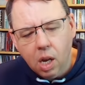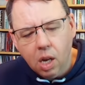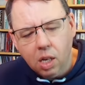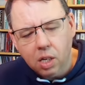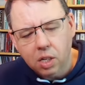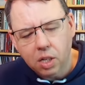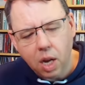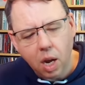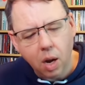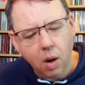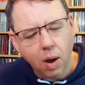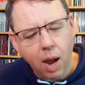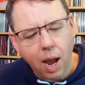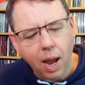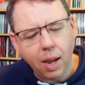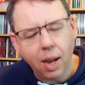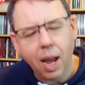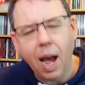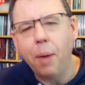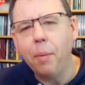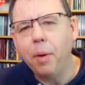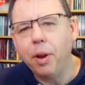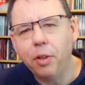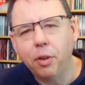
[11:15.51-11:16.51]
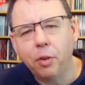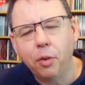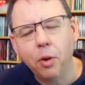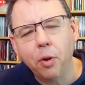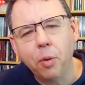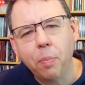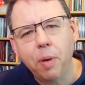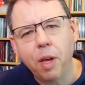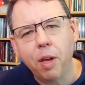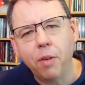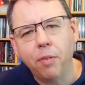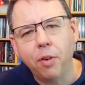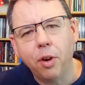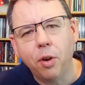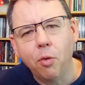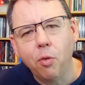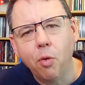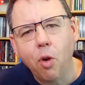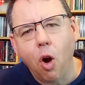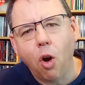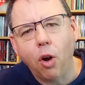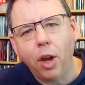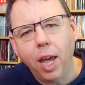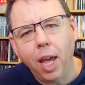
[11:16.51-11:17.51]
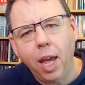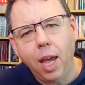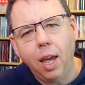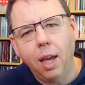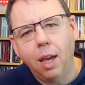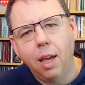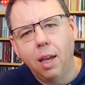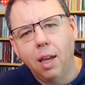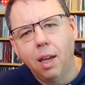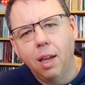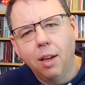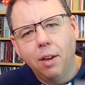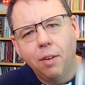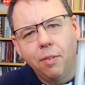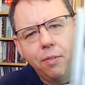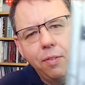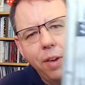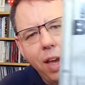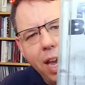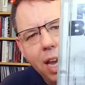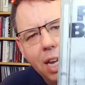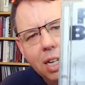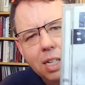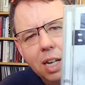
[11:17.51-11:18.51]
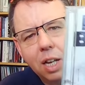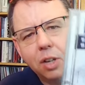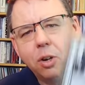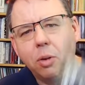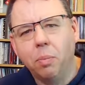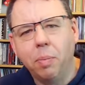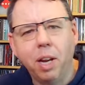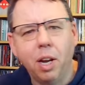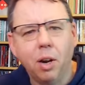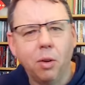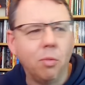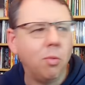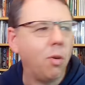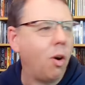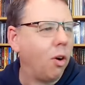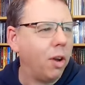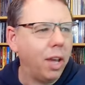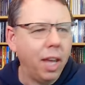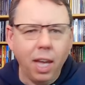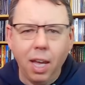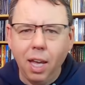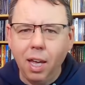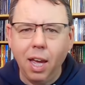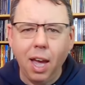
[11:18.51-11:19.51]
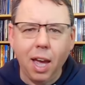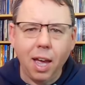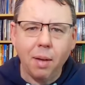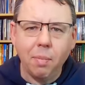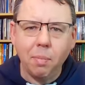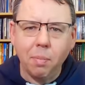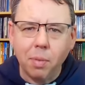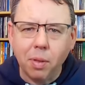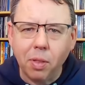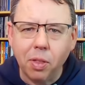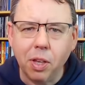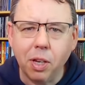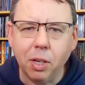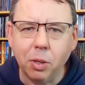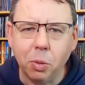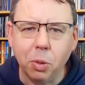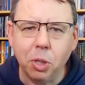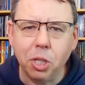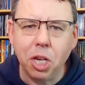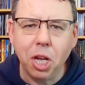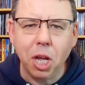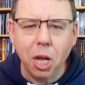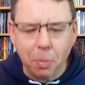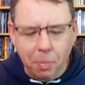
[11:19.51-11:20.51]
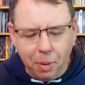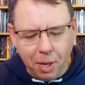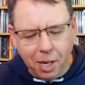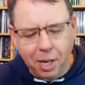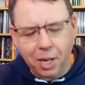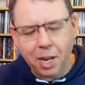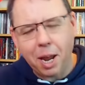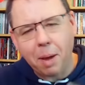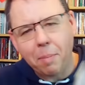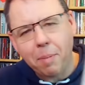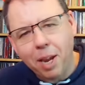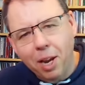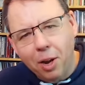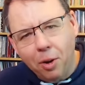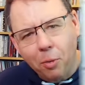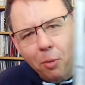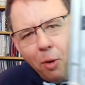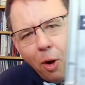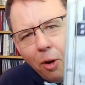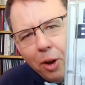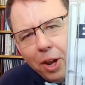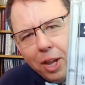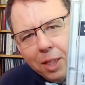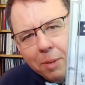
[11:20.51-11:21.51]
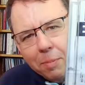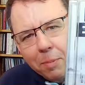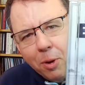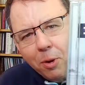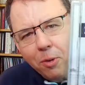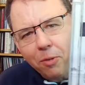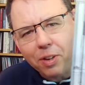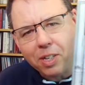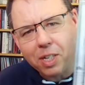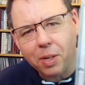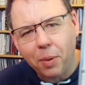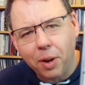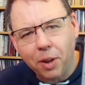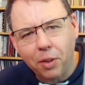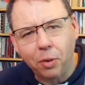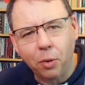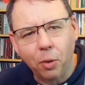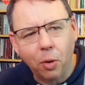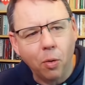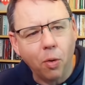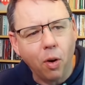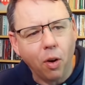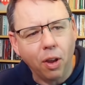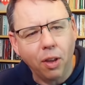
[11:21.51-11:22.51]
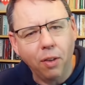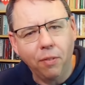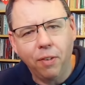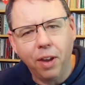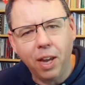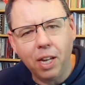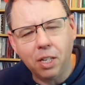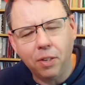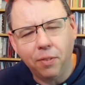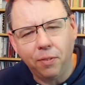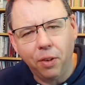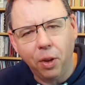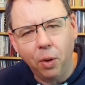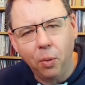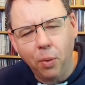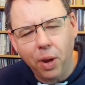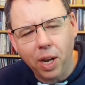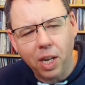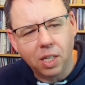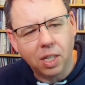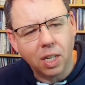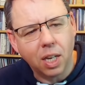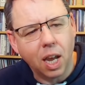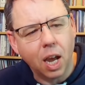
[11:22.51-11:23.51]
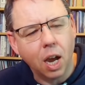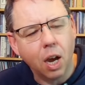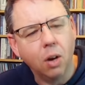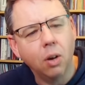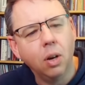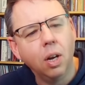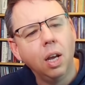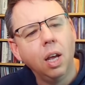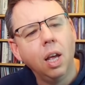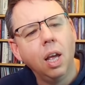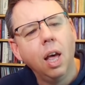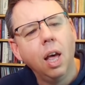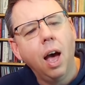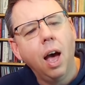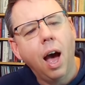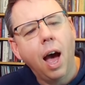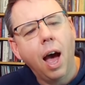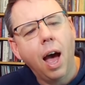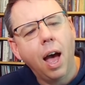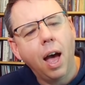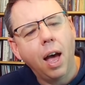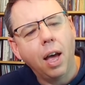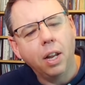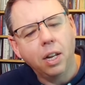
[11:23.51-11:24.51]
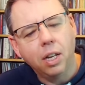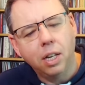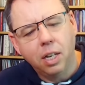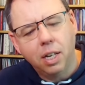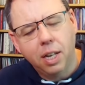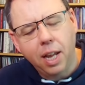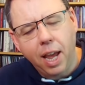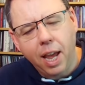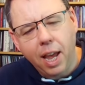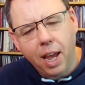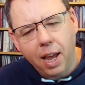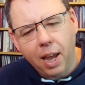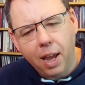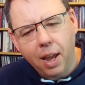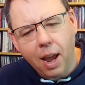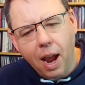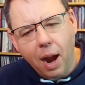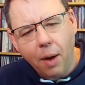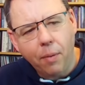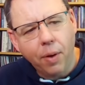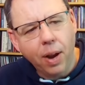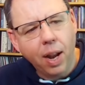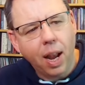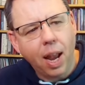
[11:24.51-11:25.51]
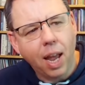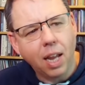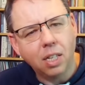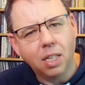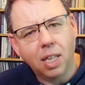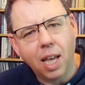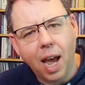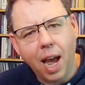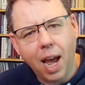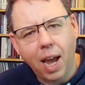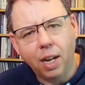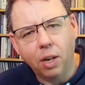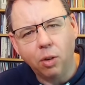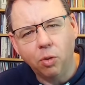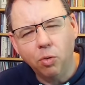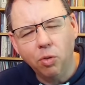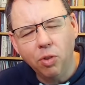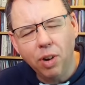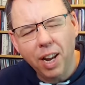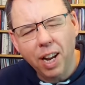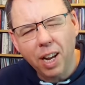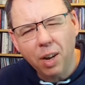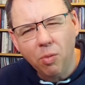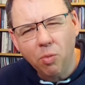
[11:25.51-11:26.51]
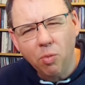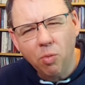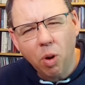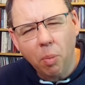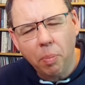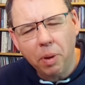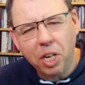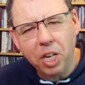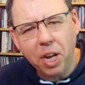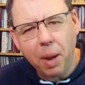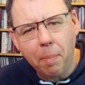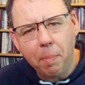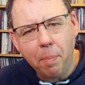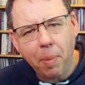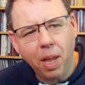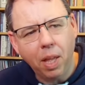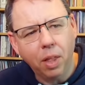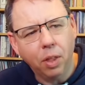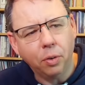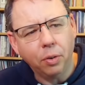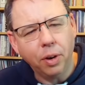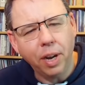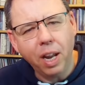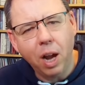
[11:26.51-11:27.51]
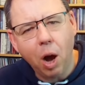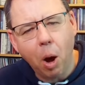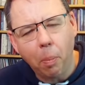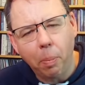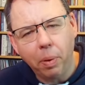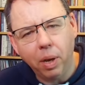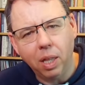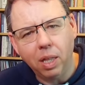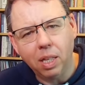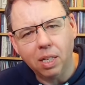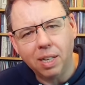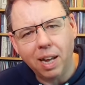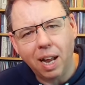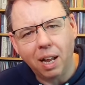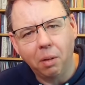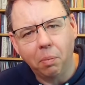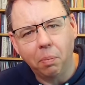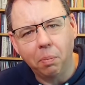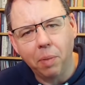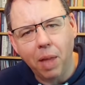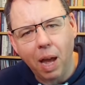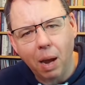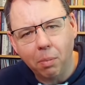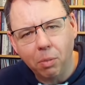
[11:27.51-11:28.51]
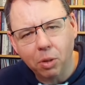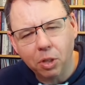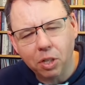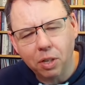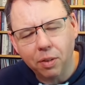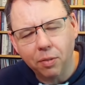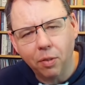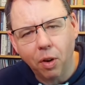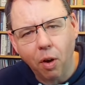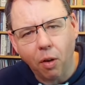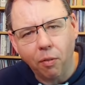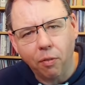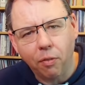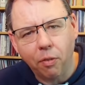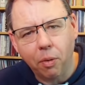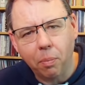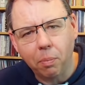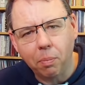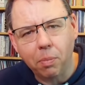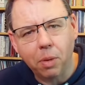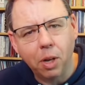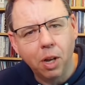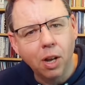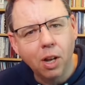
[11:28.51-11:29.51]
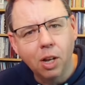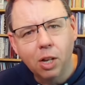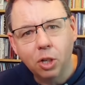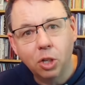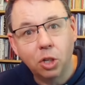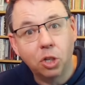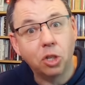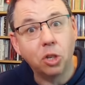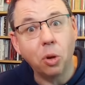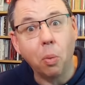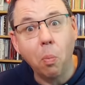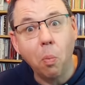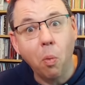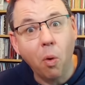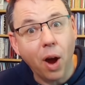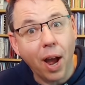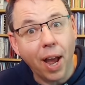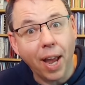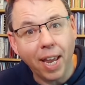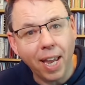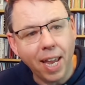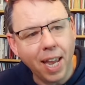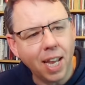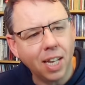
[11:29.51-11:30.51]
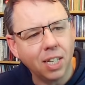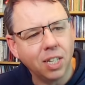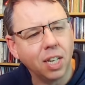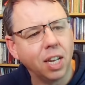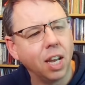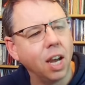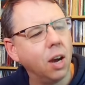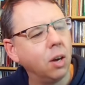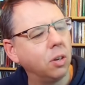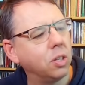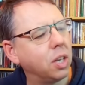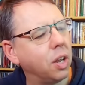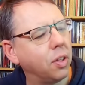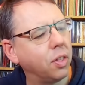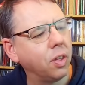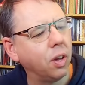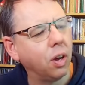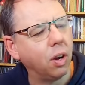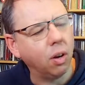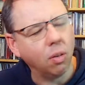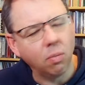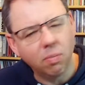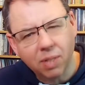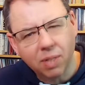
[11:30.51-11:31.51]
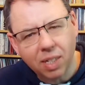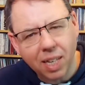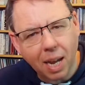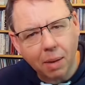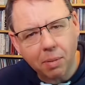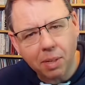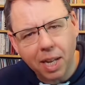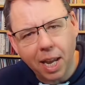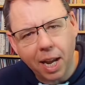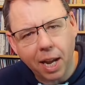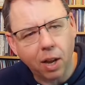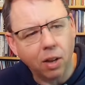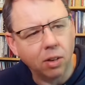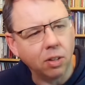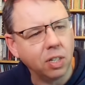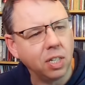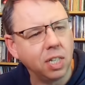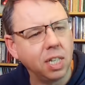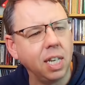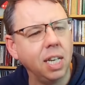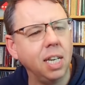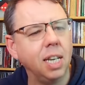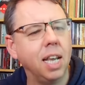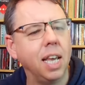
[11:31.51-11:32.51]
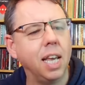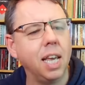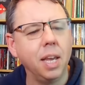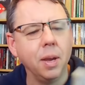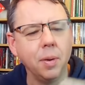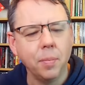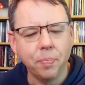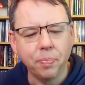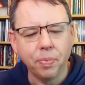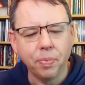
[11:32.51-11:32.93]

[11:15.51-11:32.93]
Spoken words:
So I went through a bit of a rocky phase. I don't mean a rocky, things were turbulent. I mean, Rocky the movies. I went through a rocky phase a few weeks ago and I realised that I had a really rubbish MP3 copy of this album that I must have got from somewhere years ago. So I thought, time to get it on CD.